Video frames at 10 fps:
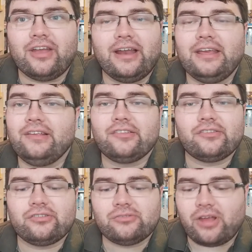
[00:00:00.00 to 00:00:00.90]
and
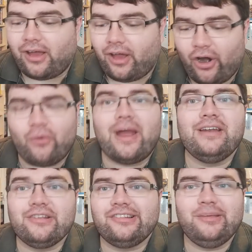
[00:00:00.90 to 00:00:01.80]
it's
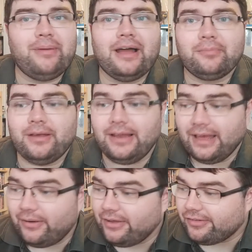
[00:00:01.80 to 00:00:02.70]
horrendously bad but
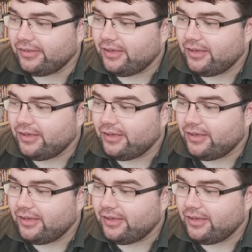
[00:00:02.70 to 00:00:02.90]
hilarious.